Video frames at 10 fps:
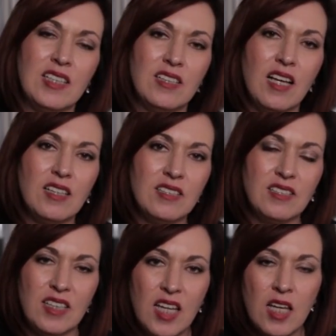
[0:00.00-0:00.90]
a
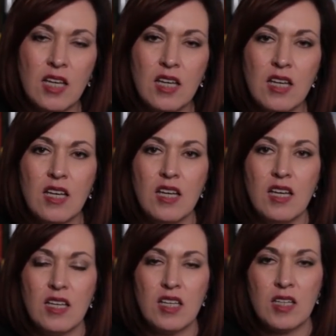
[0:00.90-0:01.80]
sitting
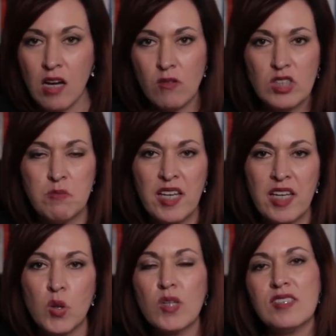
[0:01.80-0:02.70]
congressman
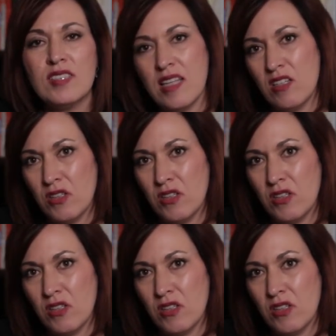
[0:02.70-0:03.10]
or senator